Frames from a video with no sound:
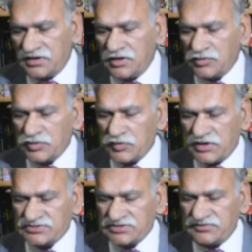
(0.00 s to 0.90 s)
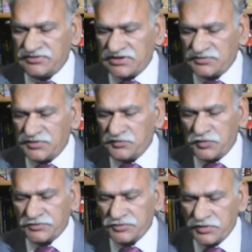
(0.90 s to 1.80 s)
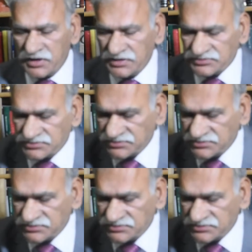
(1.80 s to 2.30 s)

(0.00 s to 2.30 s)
Now the question which has been put today is